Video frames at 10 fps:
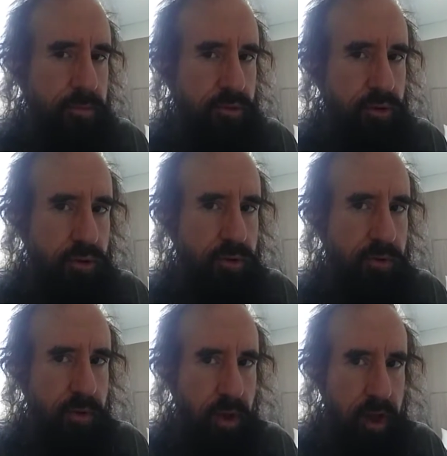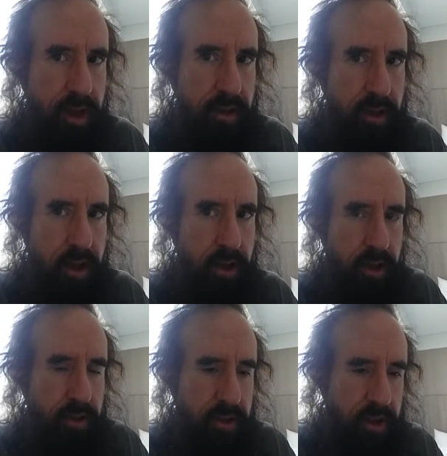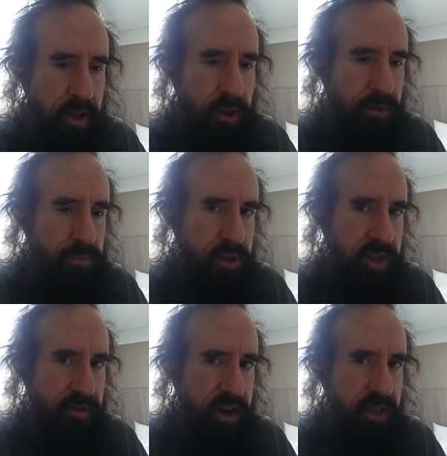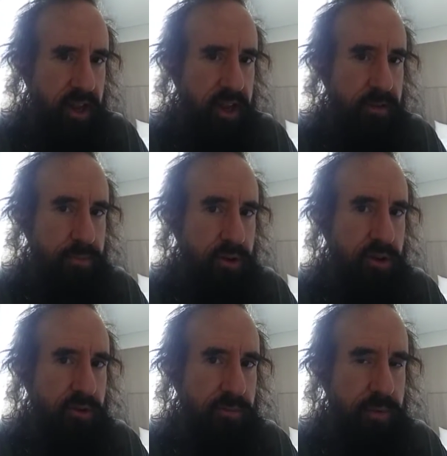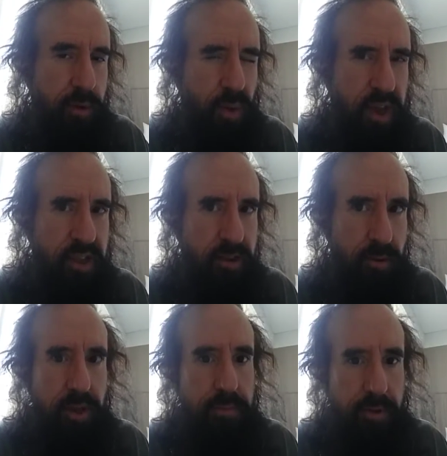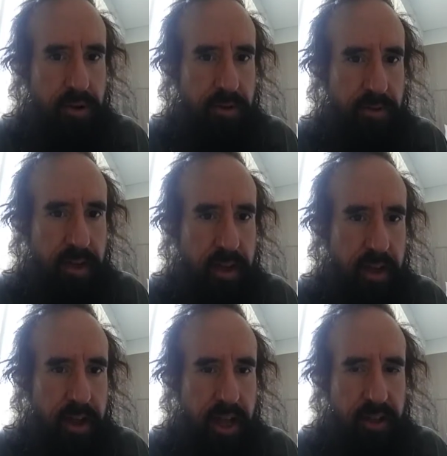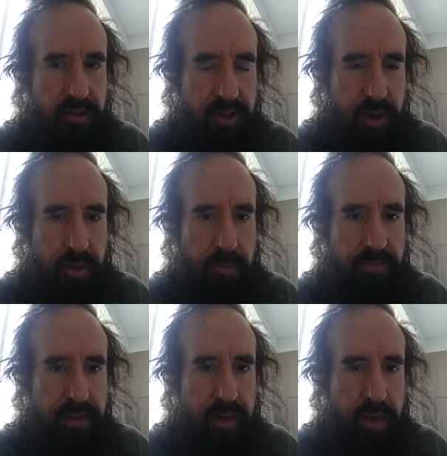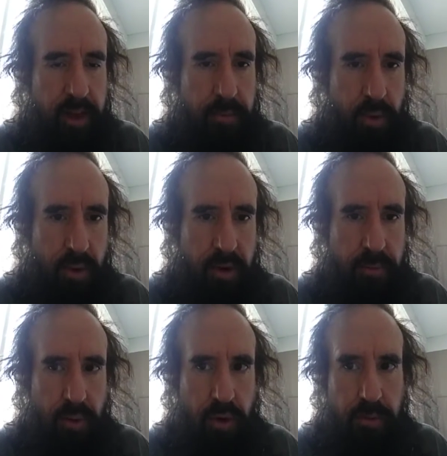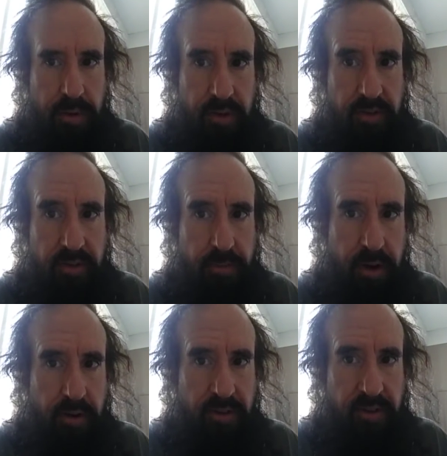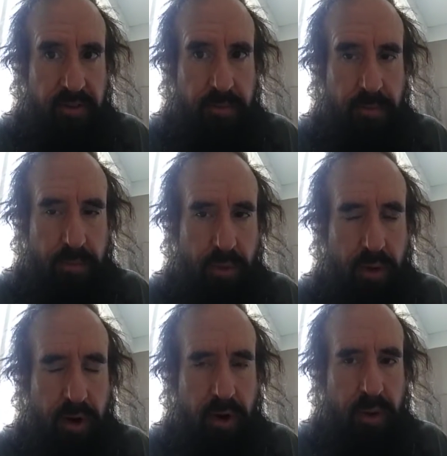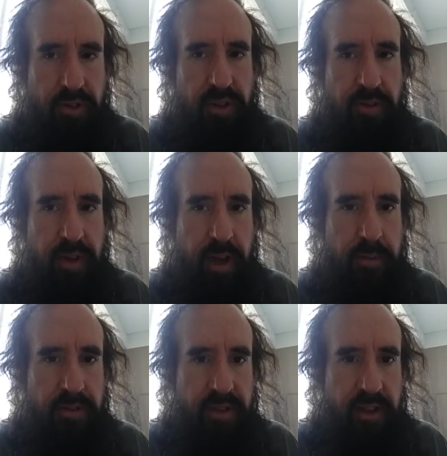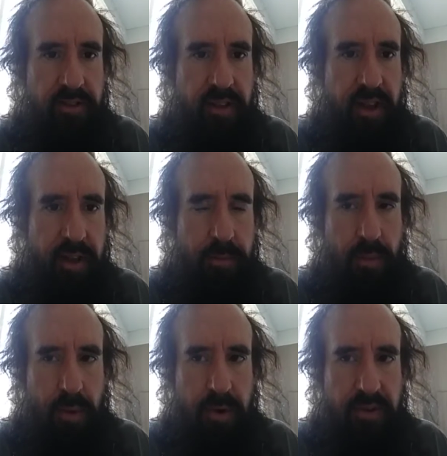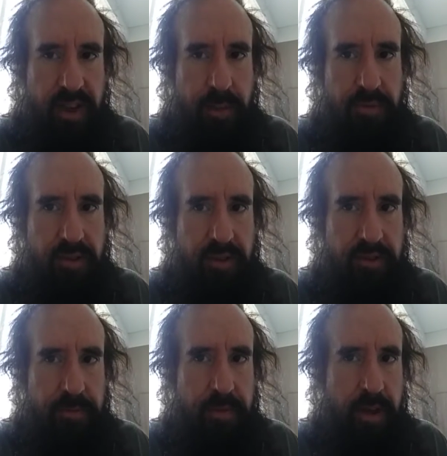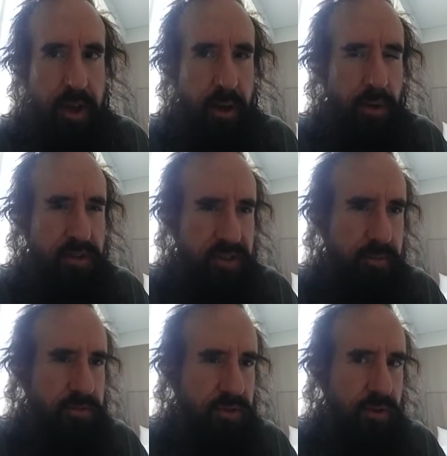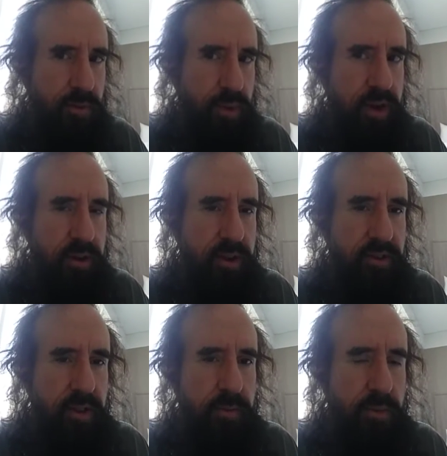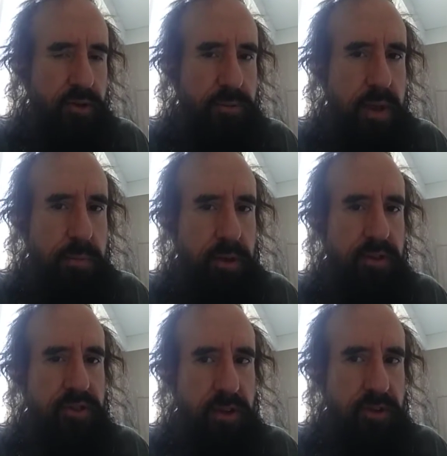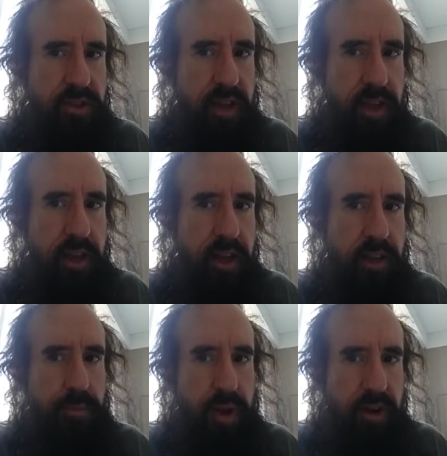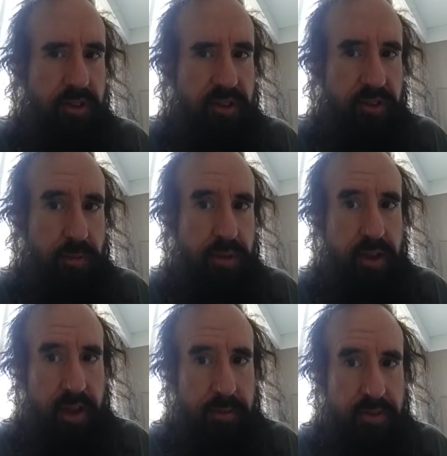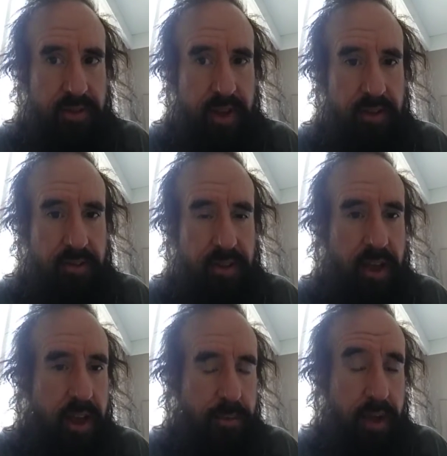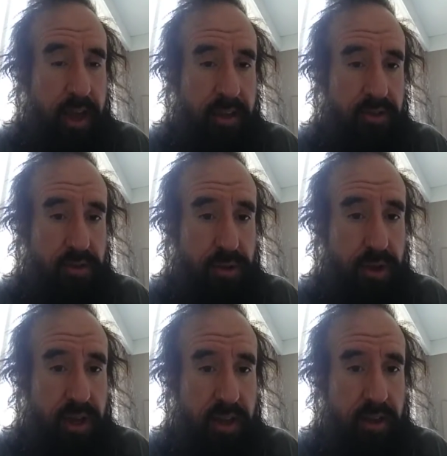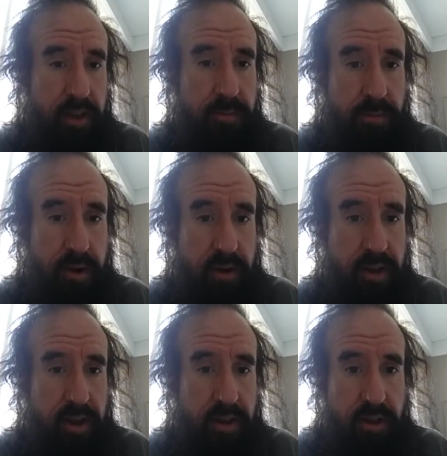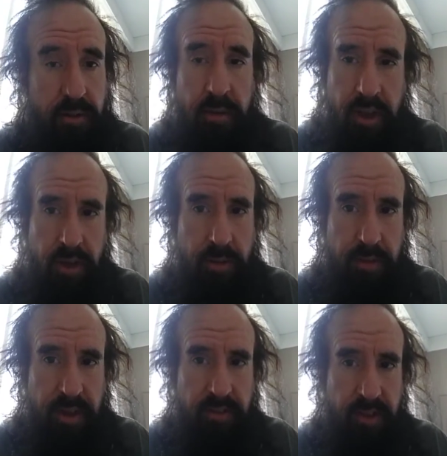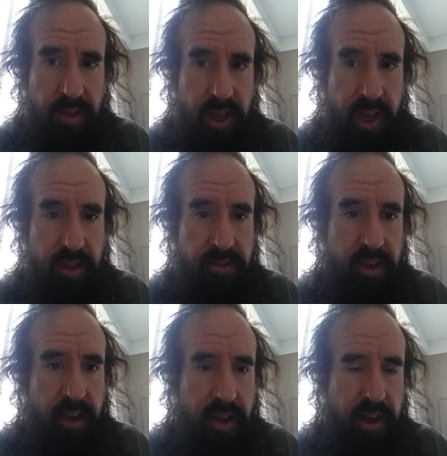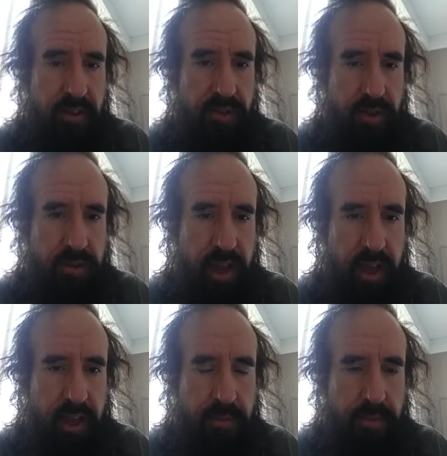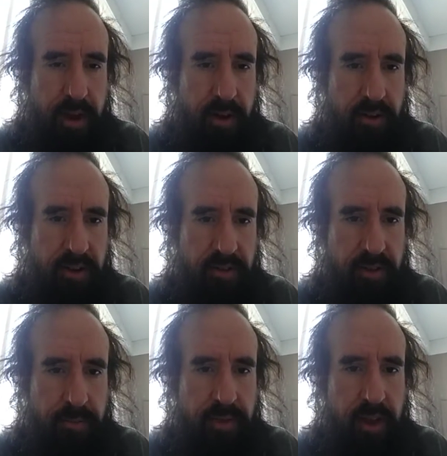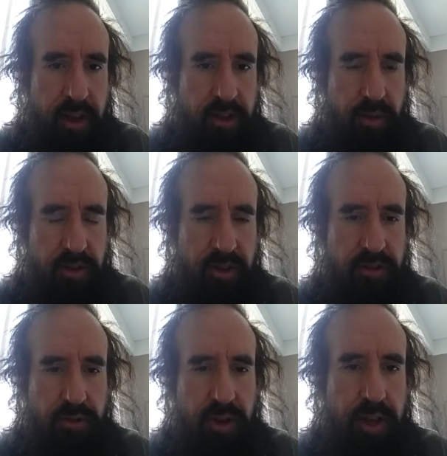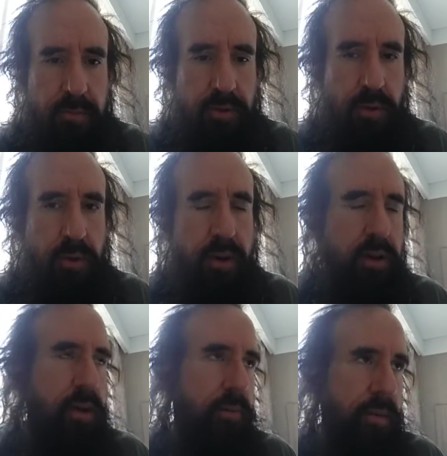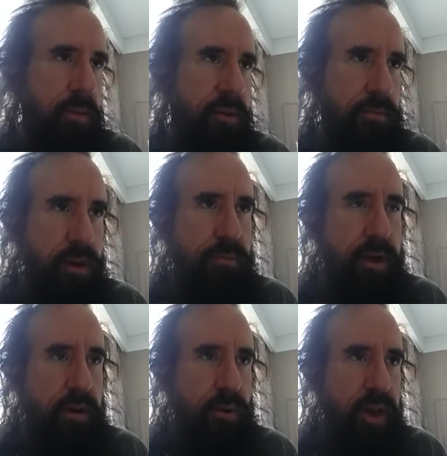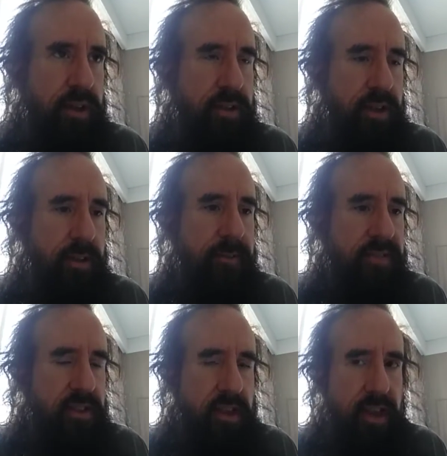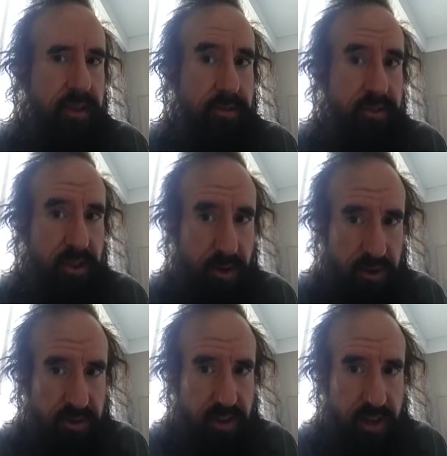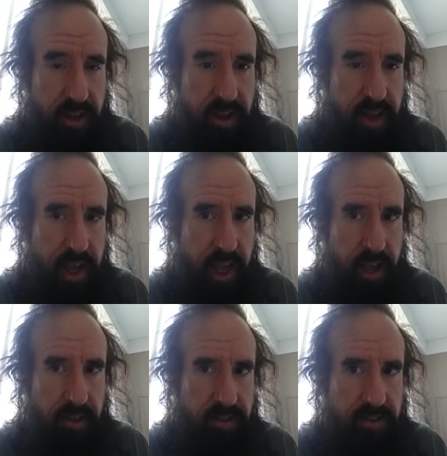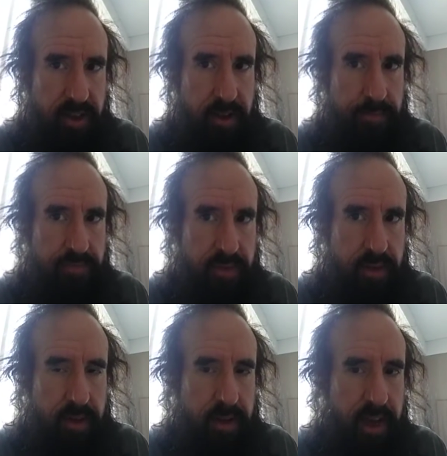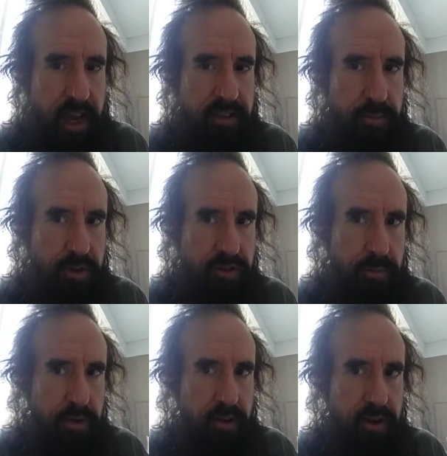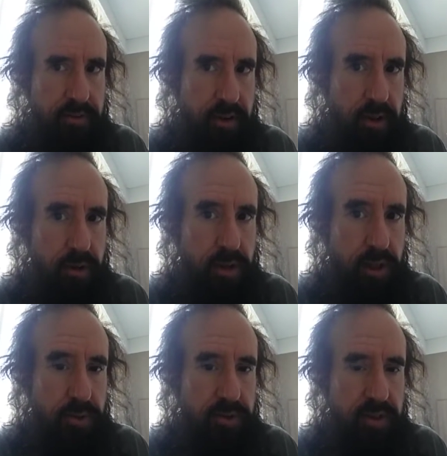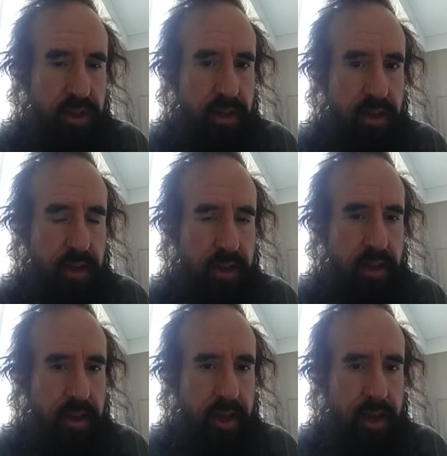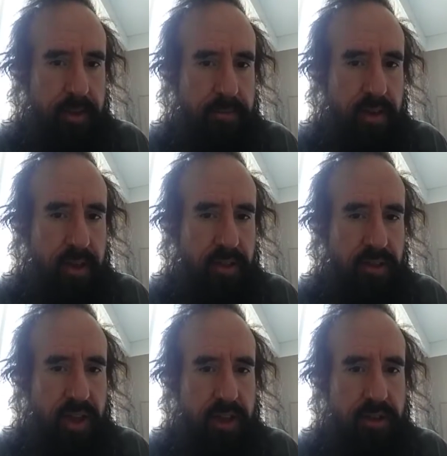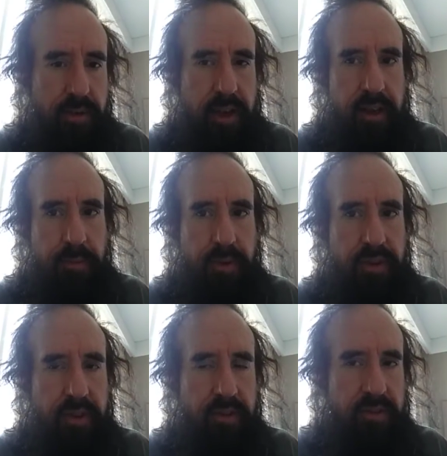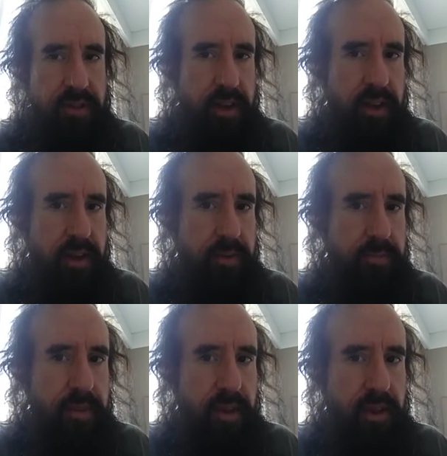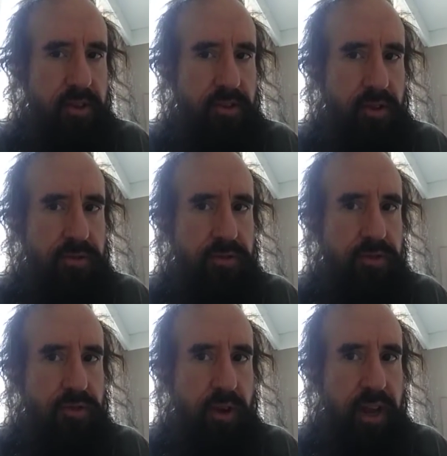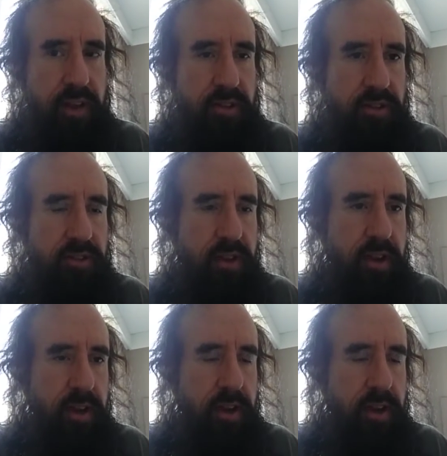prove. I'll believe anything I can prove, but what can you really prove?" And so, more empiricism, more questioning of common sense, more skepticism. Which seems sort of weird because most people associate empiricism with common sense. But as you look in Berkeley and Hume, that's not the case. If you take empiricism to its extremes, or maybe to put a better way, to take it seriously as a principle you're going to follow closely, then you end up with these sort of strange